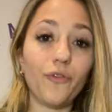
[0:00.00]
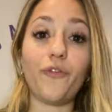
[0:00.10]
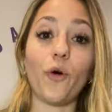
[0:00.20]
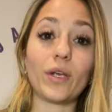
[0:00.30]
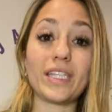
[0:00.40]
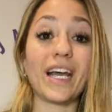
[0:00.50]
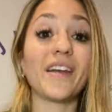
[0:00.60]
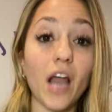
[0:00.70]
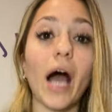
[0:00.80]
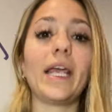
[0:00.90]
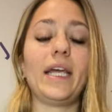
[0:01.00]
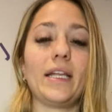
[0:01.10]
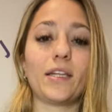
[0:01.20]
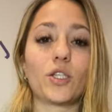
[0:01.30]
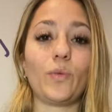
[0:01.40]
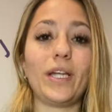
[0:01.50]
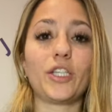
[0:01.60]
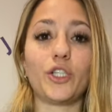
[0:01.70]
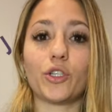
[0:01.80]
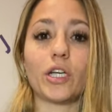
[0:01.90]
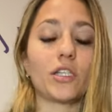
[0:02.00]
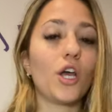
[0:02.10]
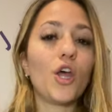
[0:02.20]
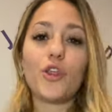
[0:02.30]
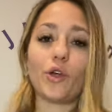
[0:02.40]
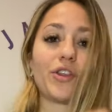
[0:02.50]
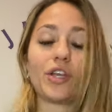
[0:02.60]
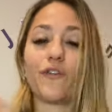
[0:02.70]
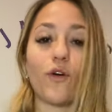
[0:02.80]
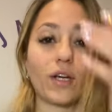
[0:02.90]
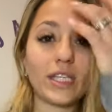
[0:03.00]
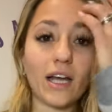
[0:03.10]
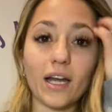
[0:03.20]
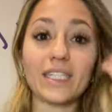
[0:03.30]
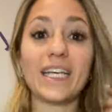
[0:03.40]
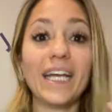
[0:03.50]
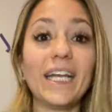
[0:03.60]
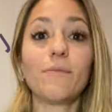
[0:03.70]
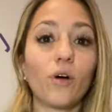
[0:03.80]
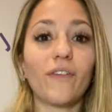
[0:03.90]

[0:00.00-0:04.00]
focusing on not eating the sweets. You're just, the only thing you're focusing on is eating more